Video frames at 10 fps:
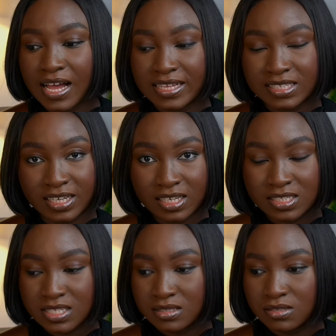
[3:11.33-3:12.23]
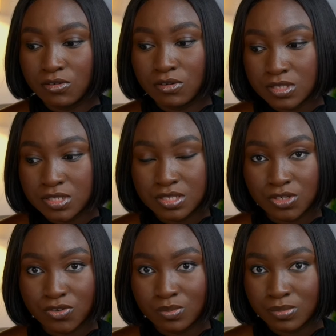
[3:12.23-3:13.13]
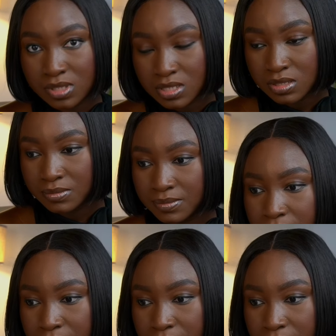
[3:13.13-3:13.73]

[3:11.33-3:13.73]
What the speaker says: and hit the continue button.